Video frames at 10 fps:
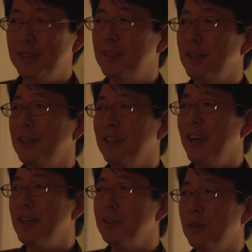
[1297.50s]
the
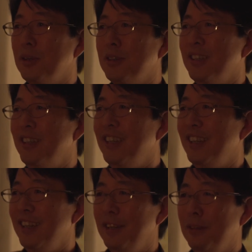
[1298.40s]
answer,
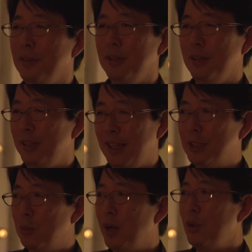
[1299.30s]
and
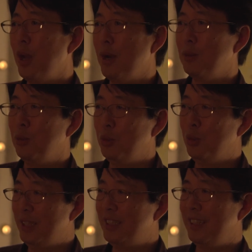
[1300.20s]
that's why you have to do
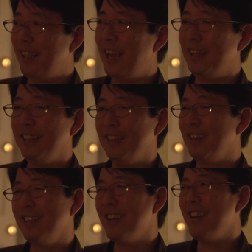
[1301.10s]
this and that, and
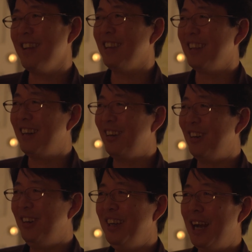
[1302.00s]
like,
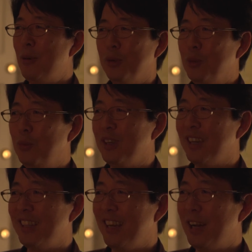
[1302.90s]
oh, I want to
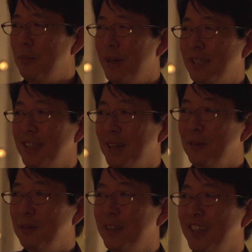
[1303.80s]
figure that out myself.